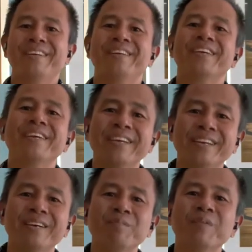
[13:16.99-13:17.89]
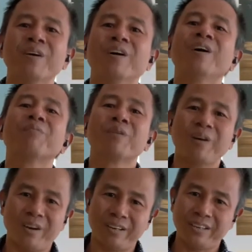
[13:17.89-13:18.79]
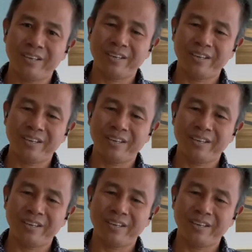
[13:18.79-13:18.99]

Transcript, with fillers: the kingdom of God.